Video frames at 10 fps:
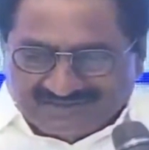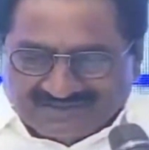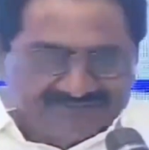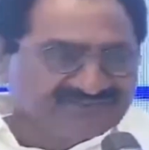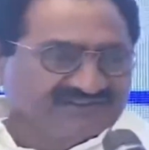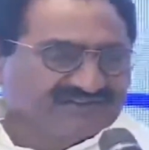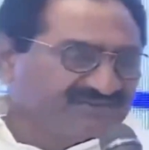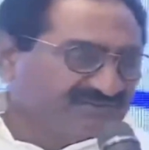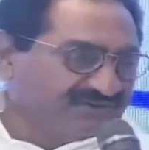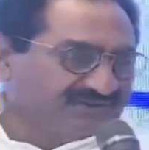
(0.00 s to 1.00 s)
efficient
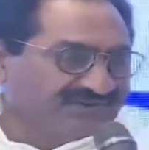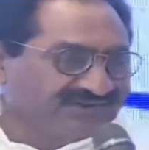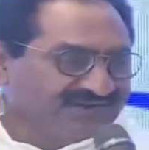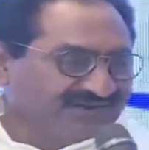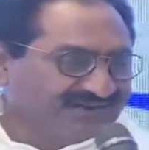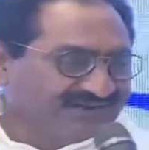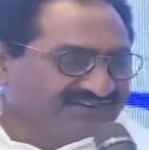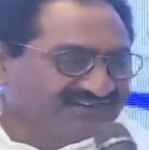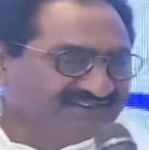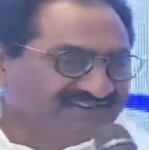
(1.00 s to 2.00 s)

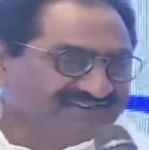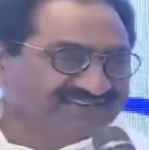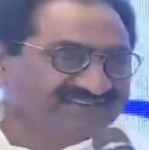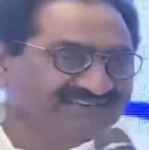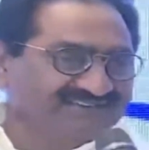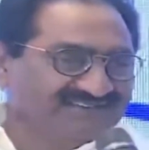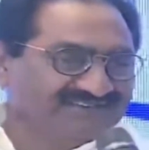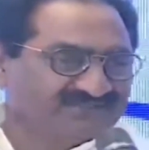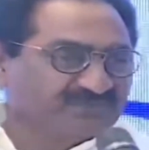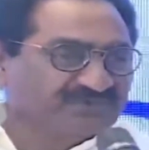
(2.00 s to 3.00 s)
Arshad DG
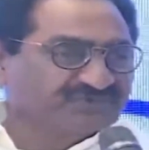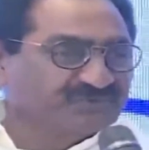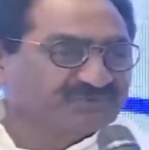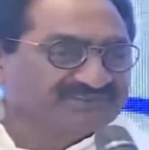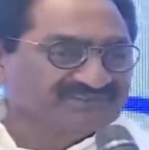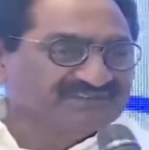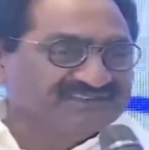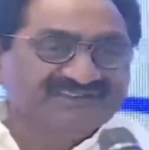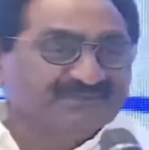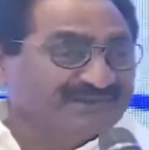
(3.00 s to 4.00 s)
spoke so much in
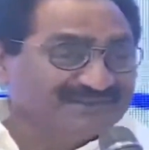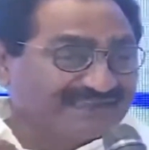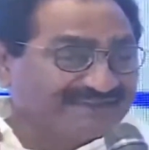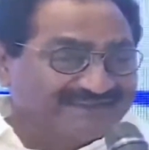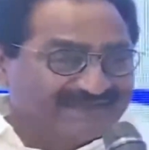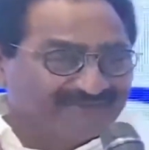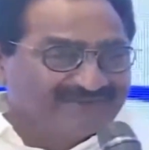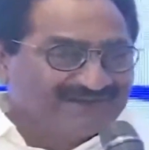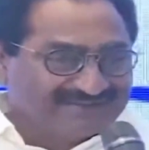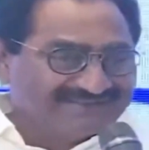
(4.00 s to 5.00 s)
Hindi, but I never
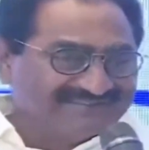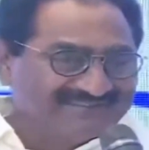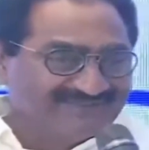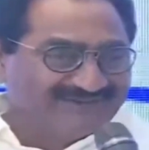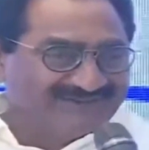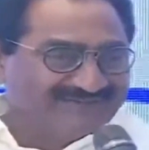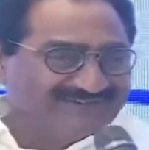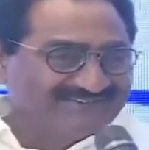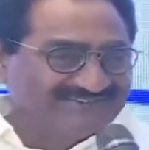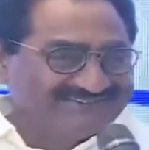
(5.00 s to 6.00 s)
got a single word
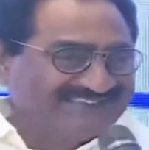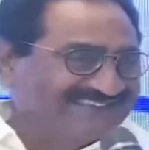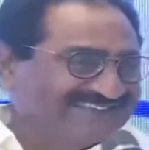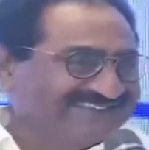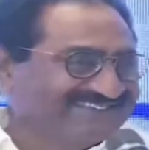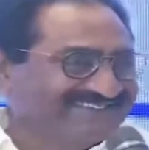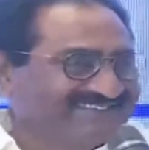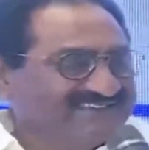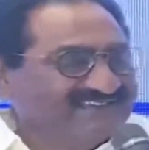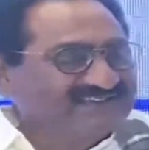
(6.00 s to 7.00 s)
what he was saying.
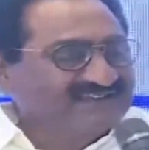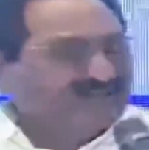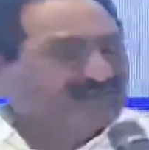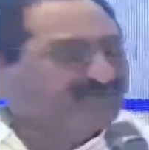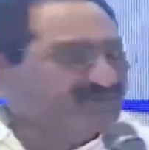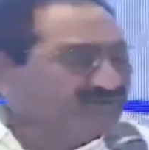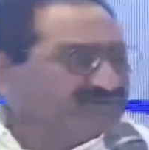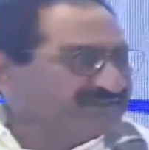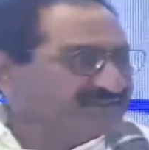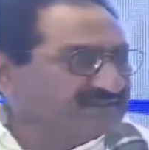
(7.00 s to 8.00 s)

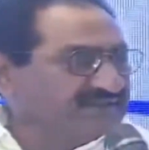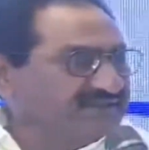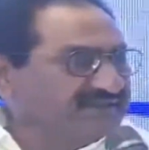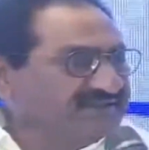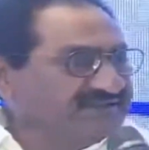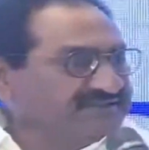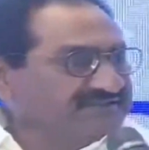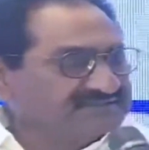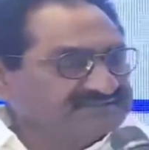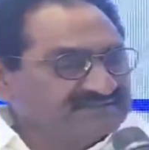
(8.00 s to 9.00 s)
One thing, it
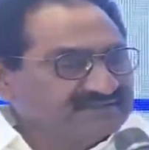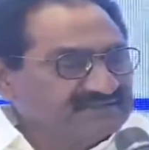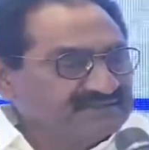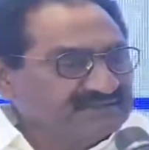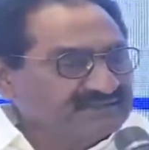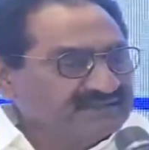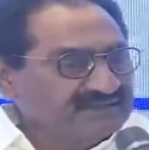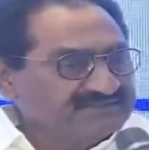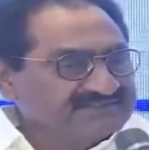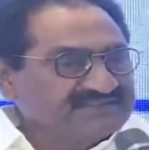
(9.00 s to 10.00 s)
is
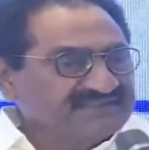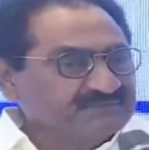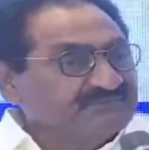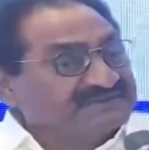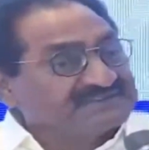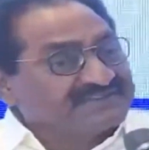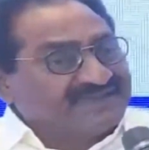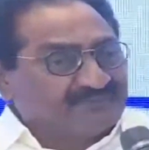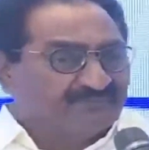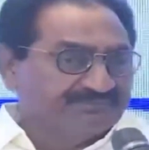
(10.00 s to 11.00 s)
a scheme or
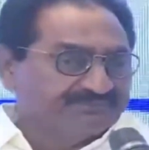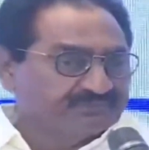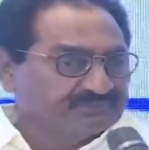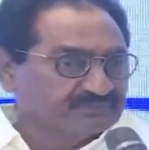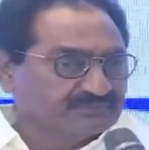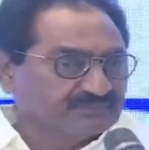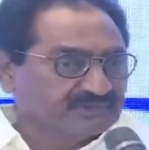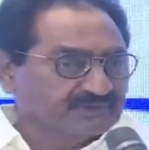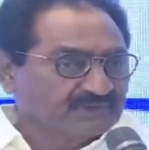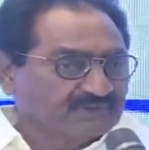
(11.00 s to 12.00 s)
scam,
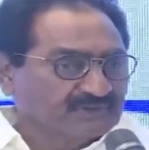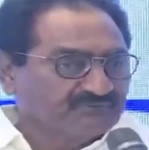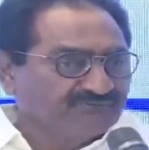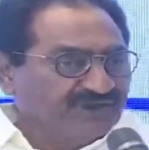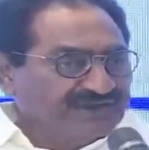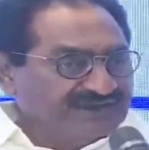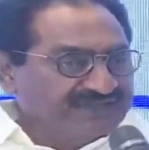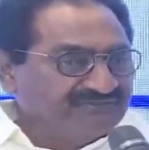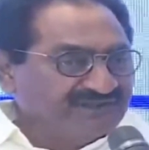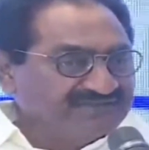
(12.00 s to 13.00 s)
well
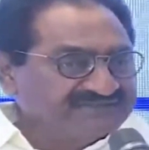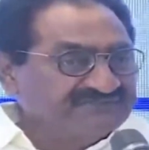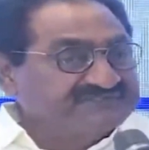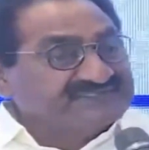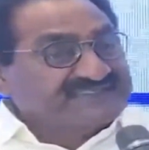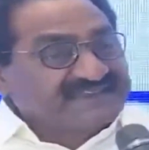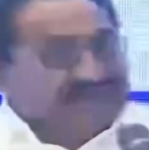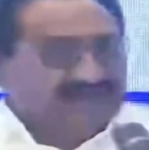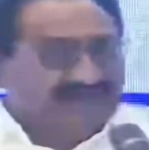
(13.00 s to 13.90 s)
devised with skill.